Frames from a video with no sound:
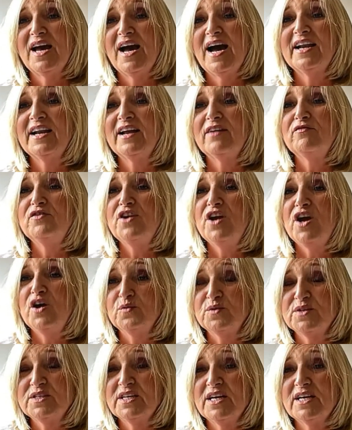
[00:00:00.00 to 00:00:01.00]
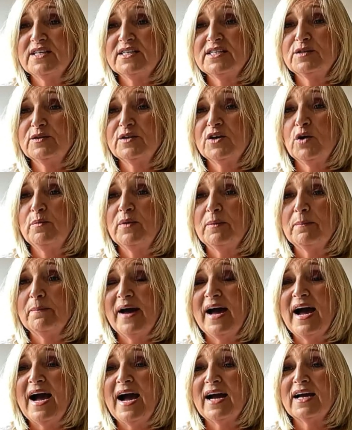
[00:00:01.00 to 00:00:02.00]
And I've noticed coming
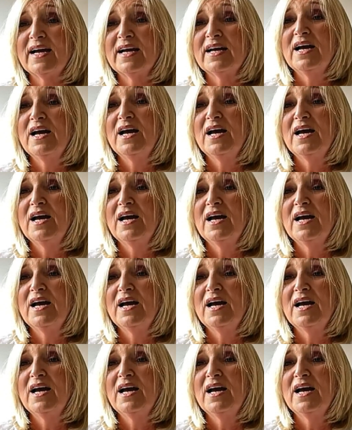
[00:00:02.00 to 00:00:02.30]
back